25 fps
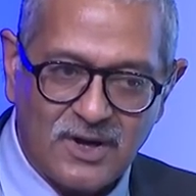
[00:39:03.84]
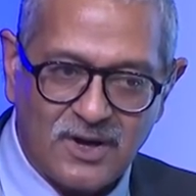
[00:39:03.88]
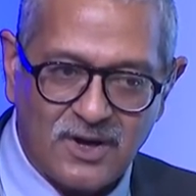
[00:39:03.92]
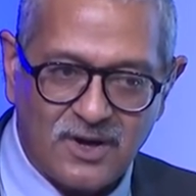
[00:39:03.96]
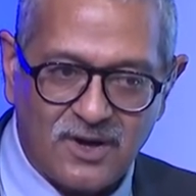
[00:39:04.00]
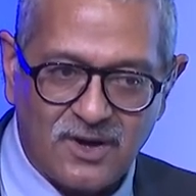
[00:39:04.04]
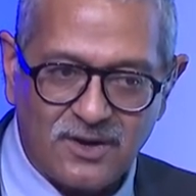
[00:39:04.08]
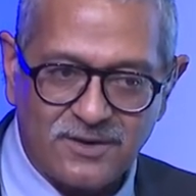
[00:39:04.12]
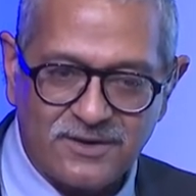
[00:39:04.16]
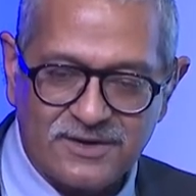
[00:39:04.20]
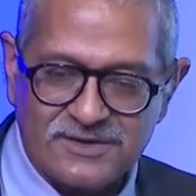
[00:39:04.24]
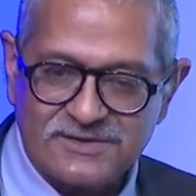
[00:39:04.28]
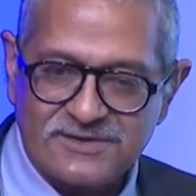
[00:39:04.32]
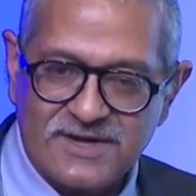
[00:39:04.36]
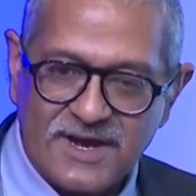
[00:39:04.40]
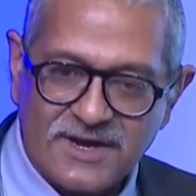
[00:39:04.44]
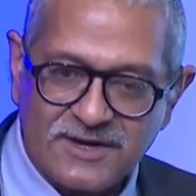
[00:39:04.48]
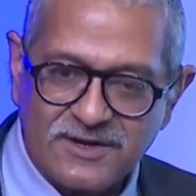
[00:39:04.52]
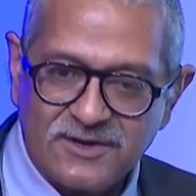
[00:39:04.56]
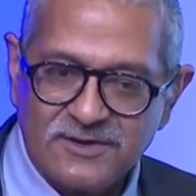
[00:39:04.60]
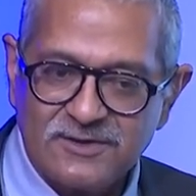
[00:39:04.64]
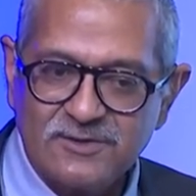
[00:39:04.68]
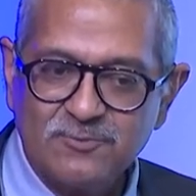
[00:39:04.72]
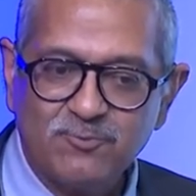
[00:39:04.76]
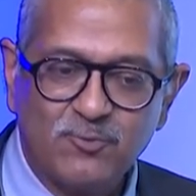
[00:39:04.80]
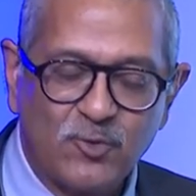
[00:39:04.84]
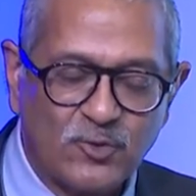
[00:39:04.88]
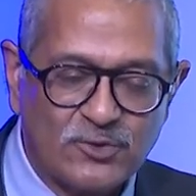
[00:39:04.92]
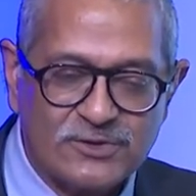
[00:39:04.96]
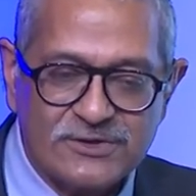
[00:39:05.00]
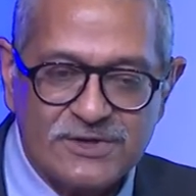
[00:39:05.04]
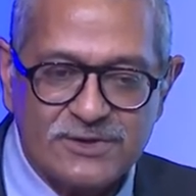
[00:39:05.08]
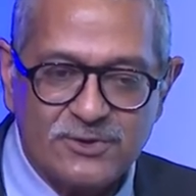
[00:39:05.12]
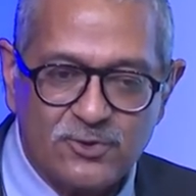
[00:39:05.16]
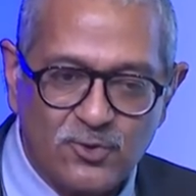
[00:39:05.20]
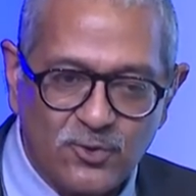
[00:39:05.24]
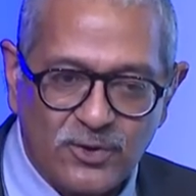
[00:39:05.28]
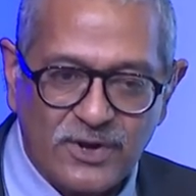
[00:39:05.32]
uh, designers, puts
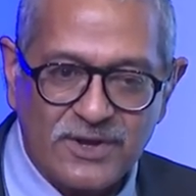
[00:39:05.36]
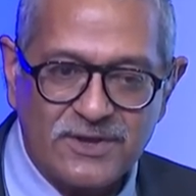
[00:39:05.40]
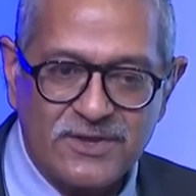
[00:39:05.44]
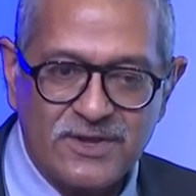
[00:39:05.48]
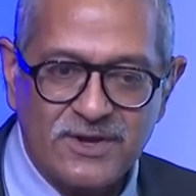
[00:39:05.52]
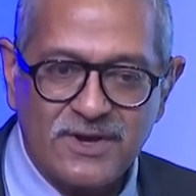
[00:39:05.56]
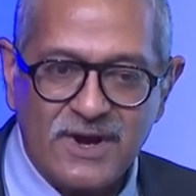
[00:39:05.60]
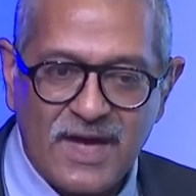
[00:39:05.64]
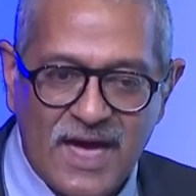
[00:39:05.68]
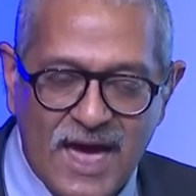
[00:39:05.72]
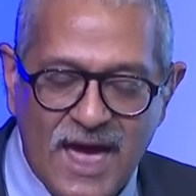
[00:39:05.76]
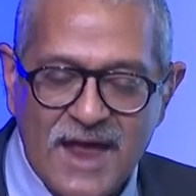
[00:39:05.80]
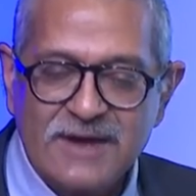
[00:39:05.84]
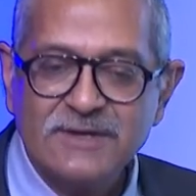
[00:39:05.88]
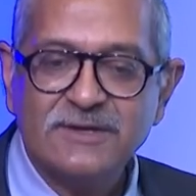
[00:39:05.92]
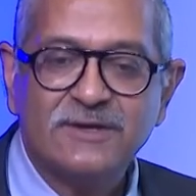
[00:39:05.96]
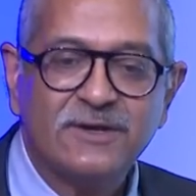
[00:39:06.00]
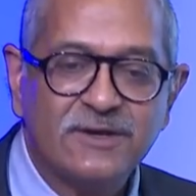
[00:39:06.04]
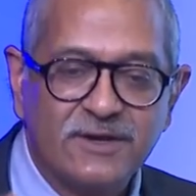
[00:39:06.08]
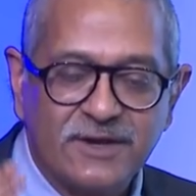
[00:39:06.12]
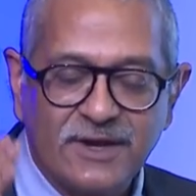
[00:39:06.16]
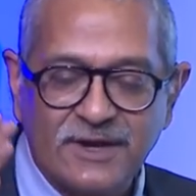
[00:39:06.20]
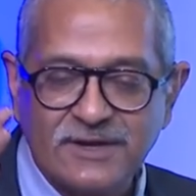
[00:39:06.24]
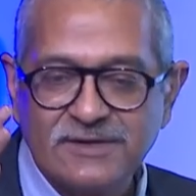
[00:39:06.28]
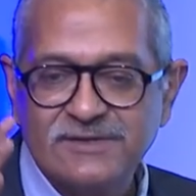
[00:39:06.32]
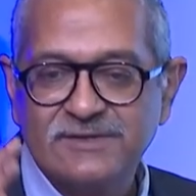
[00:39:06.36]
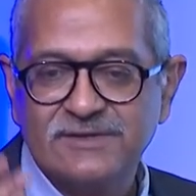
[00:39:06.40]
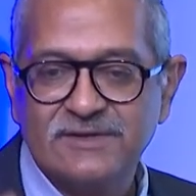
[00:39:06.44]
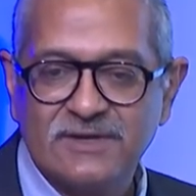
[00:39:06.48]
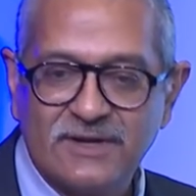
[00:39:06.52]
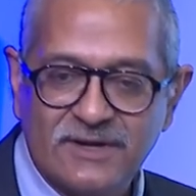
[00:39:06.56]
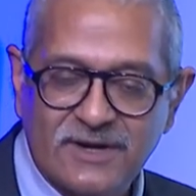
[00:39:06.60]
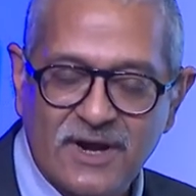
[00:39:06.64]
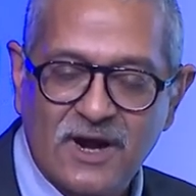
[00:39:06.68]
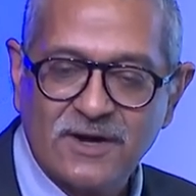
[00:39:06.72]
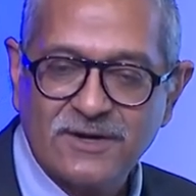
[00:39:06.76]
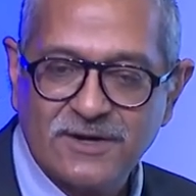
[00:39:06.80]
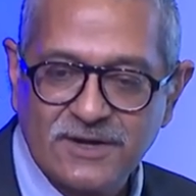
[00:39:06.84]
it together and creates
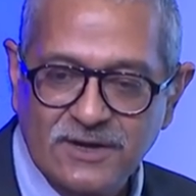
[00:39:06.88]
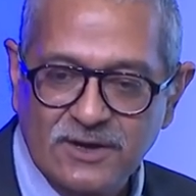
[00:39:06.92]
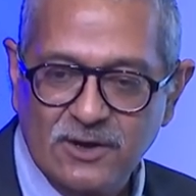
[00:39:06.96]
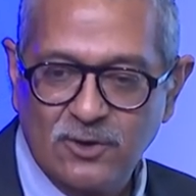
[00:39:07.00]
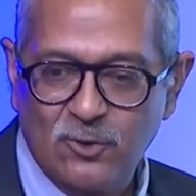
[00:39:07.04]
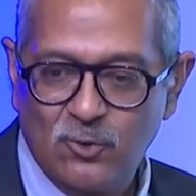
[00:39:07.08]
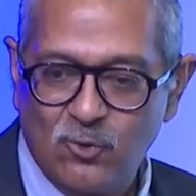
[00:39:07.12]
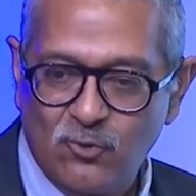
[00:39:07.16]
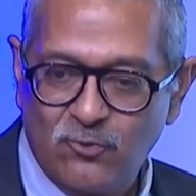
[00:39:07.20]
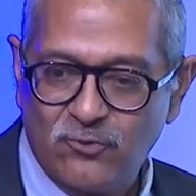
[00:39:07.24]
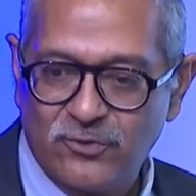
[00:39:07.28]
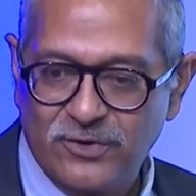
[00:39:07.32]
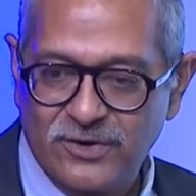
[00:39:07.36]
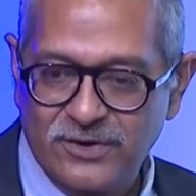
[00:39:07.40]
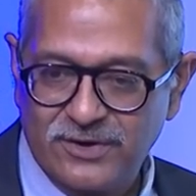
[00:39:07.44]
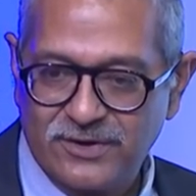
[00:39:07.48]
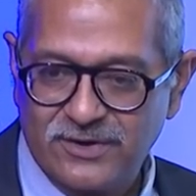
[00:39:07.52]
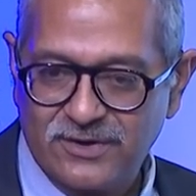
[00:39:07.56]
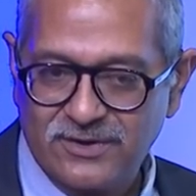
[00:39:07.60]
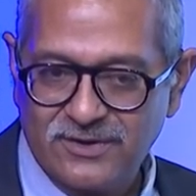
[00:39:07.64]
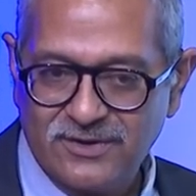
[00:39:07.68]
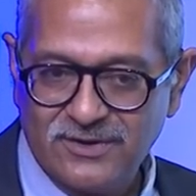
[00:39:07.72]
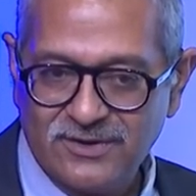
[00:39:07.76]
an article over it.